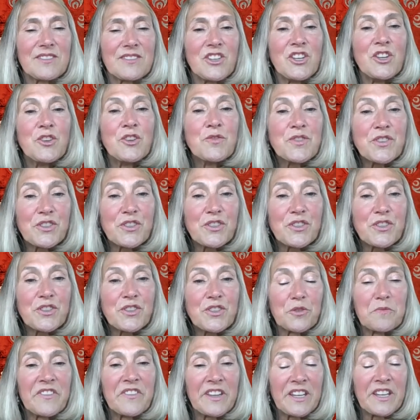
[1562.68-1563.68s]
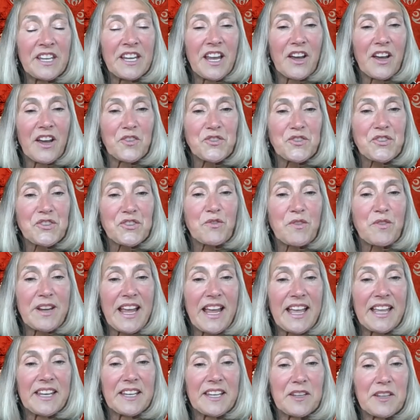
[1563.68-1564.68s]
YouTube videos
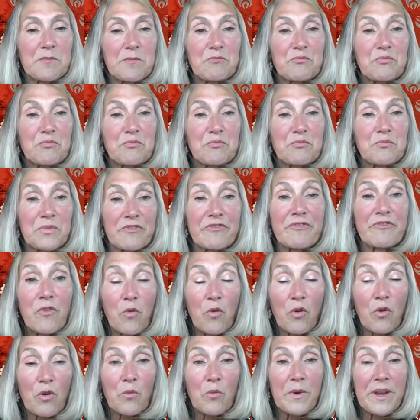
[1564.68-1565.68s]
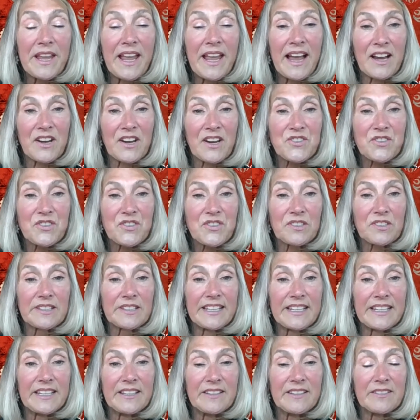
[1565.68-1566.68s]
created before we
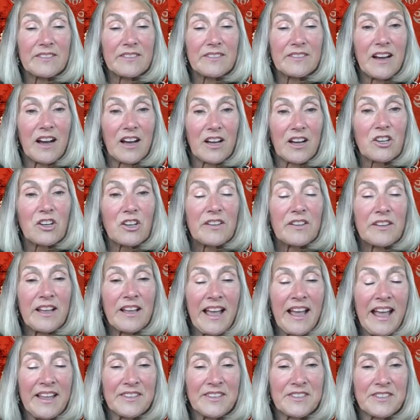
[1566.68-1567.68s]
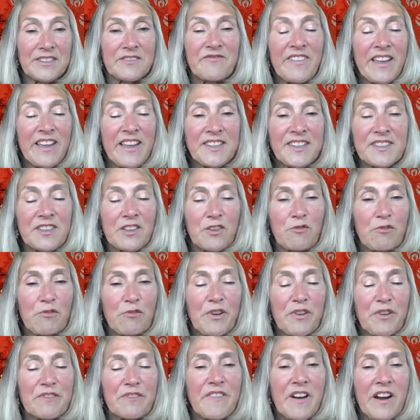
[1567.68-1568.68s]
actually had to face the
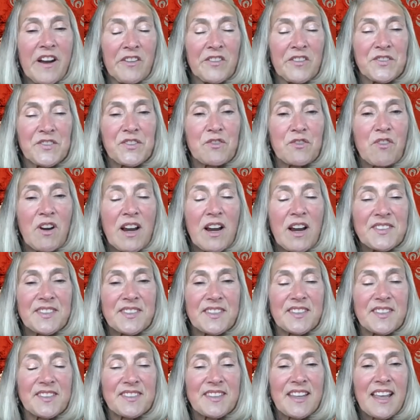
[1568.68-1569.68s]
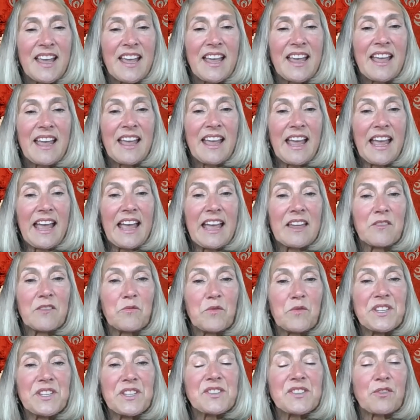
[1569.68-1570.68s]
coronavirus crisis.
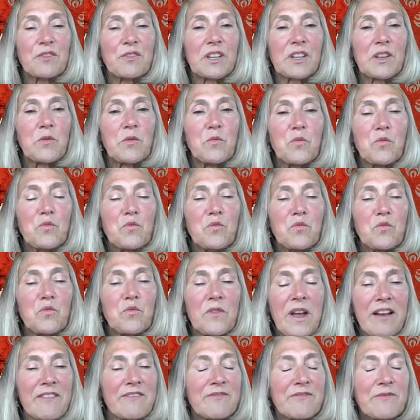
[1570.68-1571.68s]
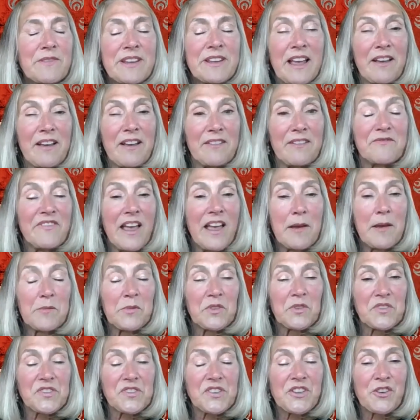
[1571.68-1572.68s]
And we certainly have
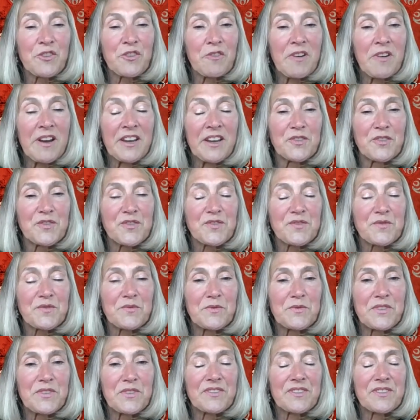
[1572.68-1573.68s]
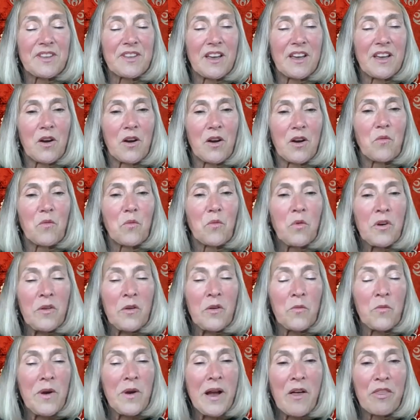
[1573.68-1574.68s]
fabulous curators with a
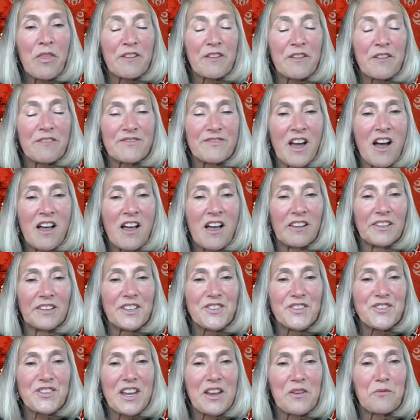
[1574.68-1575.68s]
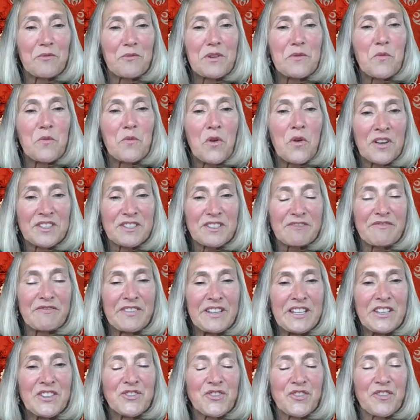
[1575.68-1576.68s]
wealth of knowledge, and we want to
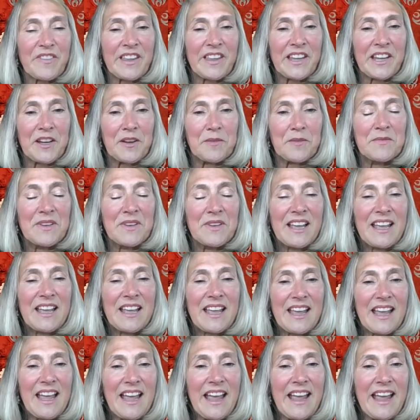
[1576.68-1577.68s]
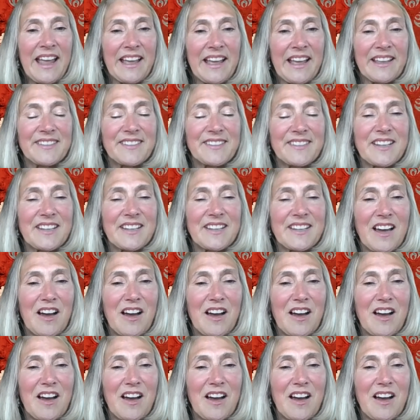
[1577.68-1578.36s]
feature them, and